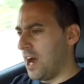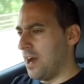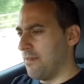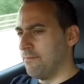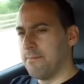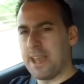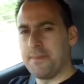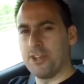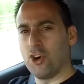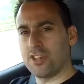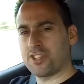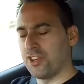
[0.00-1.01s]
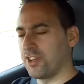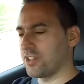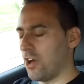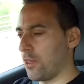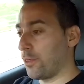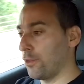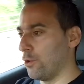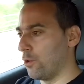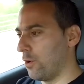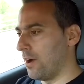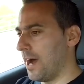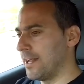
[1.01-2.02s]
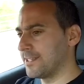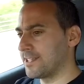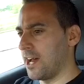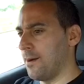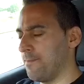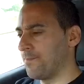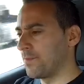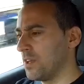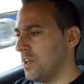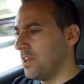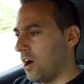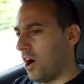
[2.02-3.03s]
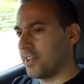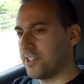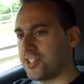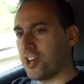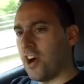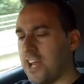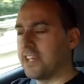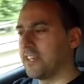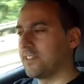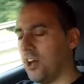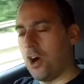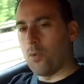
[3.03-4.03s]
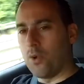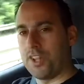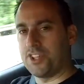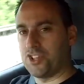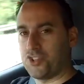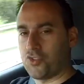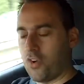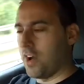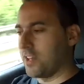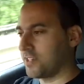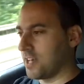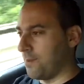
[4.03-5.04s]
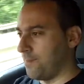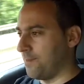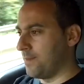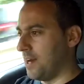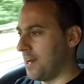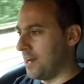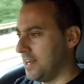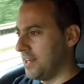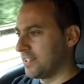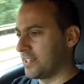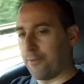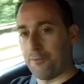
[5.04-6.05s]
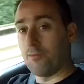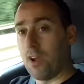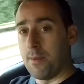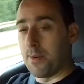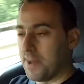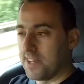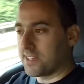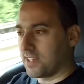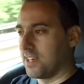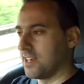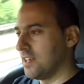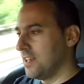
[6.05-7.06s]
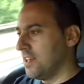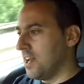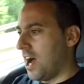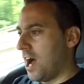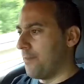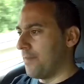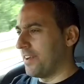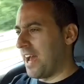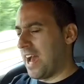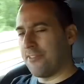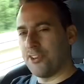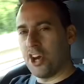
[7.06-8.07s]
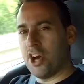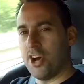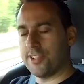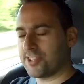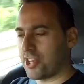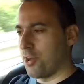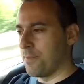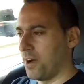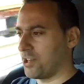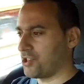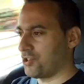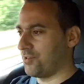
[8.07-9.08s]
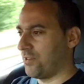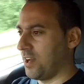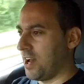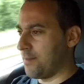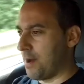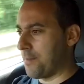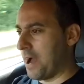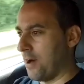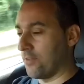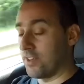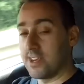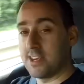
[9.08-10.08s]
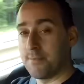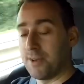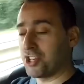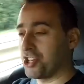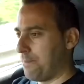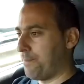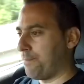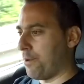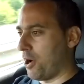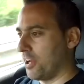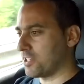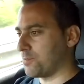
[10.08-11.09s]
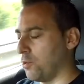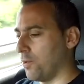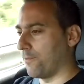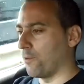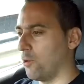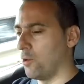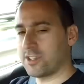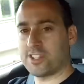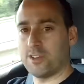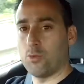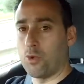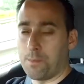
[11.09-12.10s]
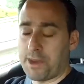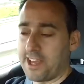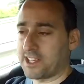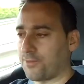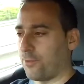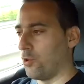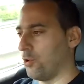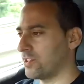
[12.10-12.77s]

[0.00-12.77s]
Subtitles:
maybe not as good as I thought. And I decided that I wanted to try some different rubber basically, and having heard so much about the Michelin Pilot Sport 4s or PS4s,